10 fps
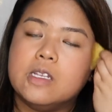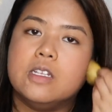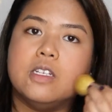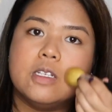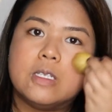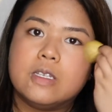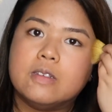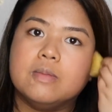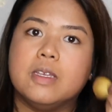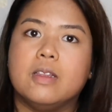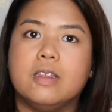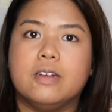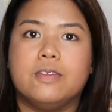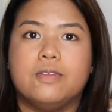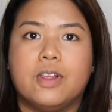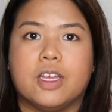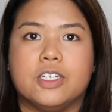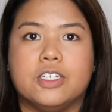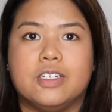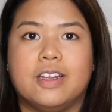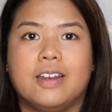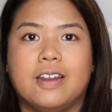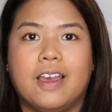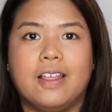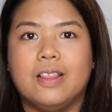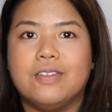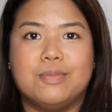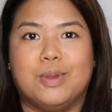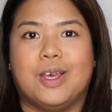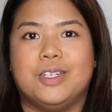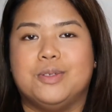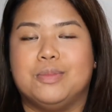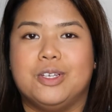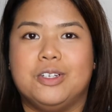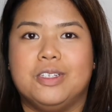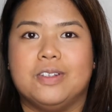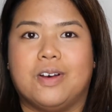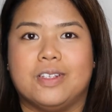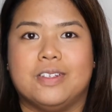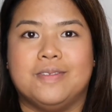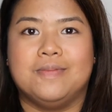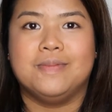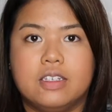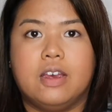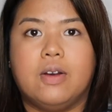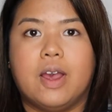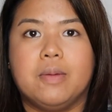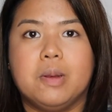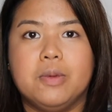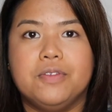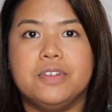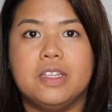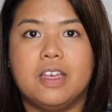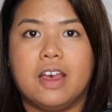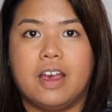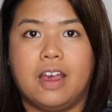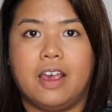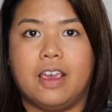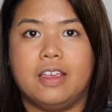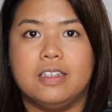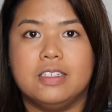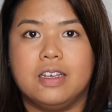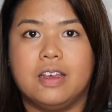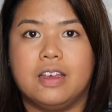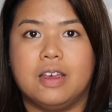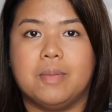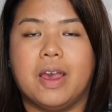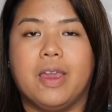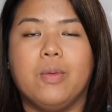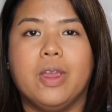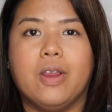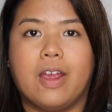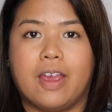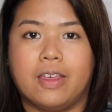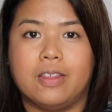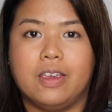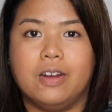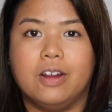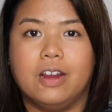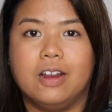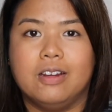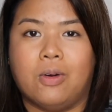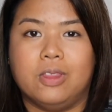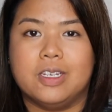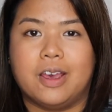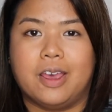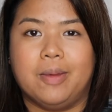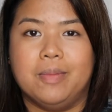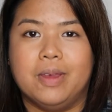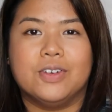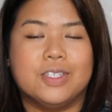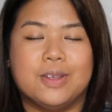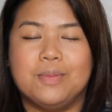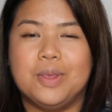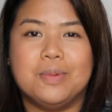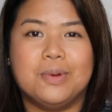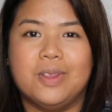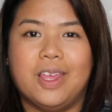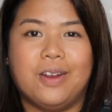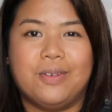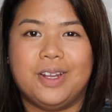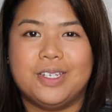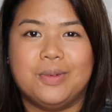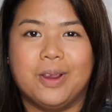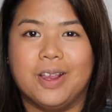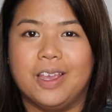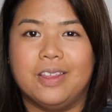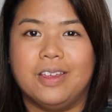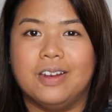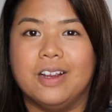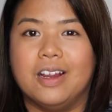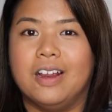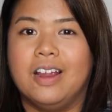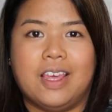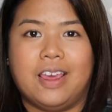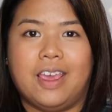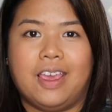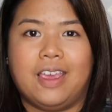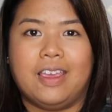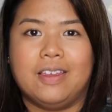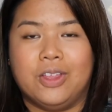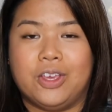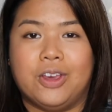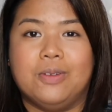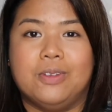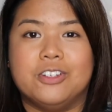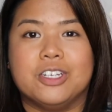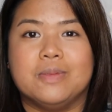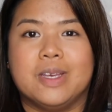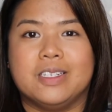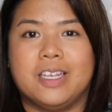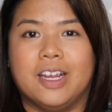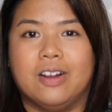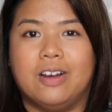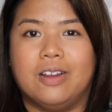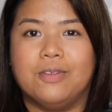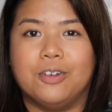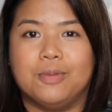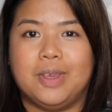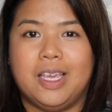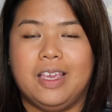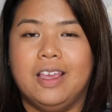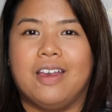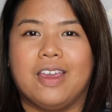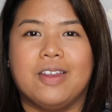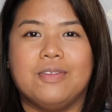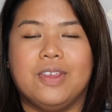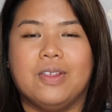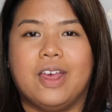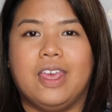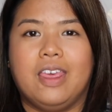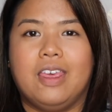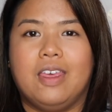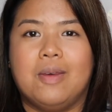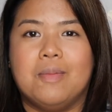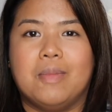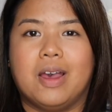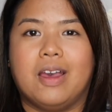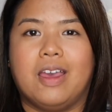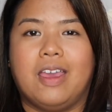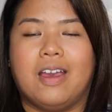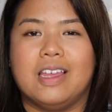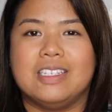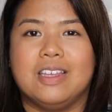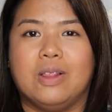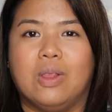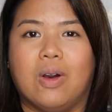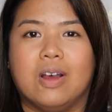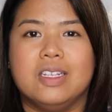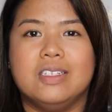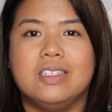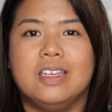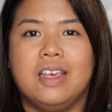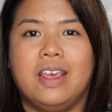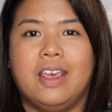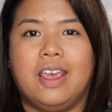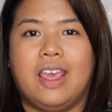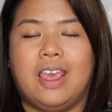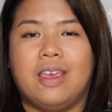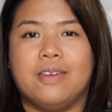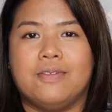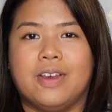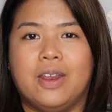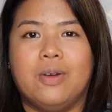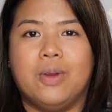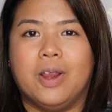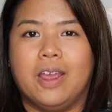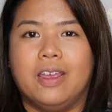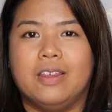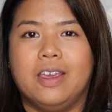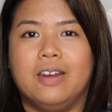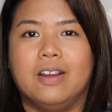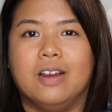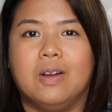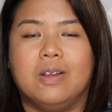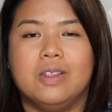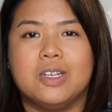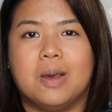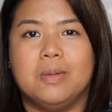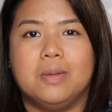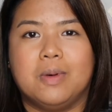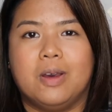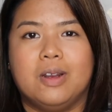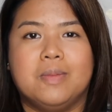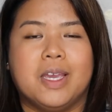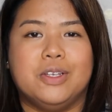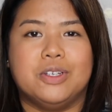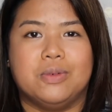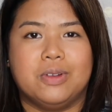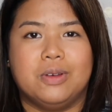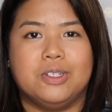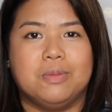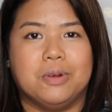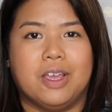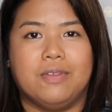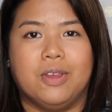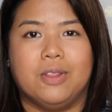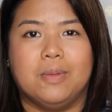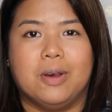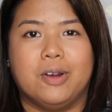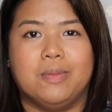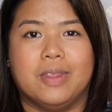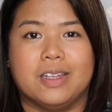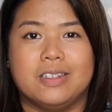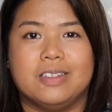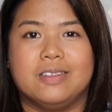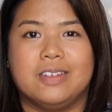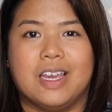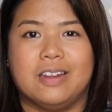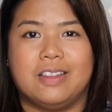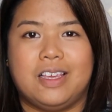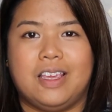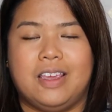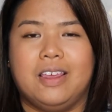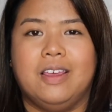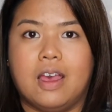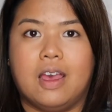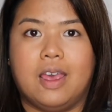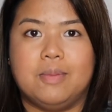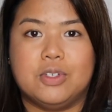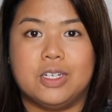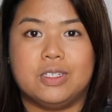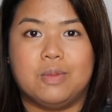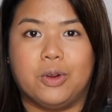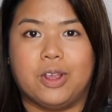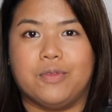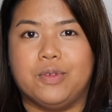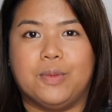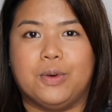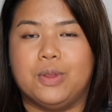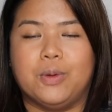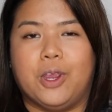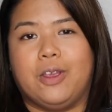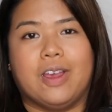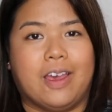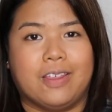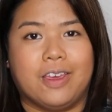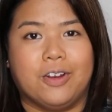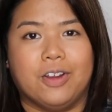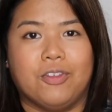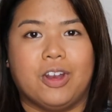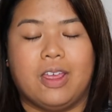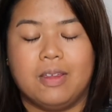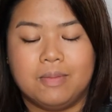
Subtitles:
Just gives me a little flush, and I love blush. Blush is awesome. So I'm gonna move to the eyes. I wear eyeliner all the time. For some people, they don't need to wear eyeliner. They look good with just mascara on. For me, I kind of feel like my eyes get lost if I don't wear eyeliner on the top and the bottom. I don't go super heavy on the bottom. That's kind kind of the key. I'm just more comfortable with wearing eyeliner every day.